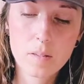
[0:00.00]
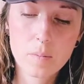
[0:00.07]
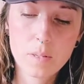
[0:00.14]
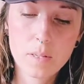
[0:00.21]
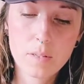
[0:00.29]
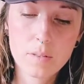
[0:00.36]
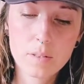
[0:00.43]

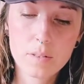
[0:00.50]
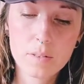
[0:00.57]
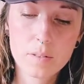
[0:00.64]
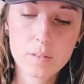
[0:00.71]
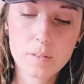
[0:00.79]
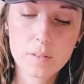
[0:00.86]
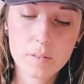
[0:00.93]
What
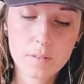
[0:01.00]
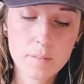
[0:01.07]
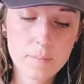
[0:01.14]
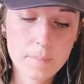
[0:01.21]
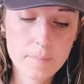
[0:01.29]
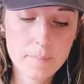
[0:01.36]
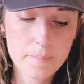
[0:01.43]
else?
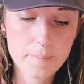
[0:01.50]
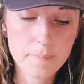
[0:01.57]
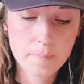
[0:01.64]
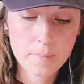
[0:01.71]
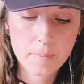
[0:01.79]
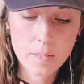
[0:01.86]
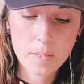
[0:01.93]

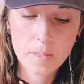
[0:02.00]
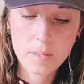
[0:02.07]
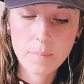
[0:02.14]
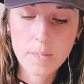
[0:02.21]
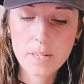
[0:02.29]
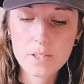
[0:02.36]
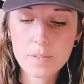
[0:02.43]

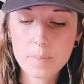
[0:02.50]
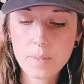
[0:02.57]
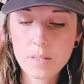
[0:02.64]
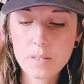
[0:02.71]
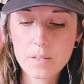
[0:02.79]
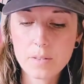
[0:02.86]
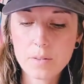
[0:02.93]
Page of
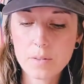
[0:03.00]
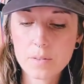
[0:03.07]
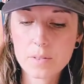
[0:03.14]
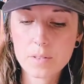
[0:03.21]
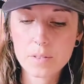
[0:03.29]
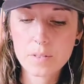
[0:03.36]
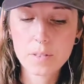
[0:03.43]

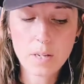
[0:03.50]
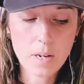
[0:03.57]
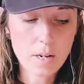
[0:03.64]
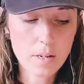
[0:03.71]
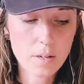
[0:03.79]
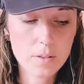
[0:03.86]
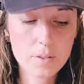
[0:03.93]
Pentacles. Yeah.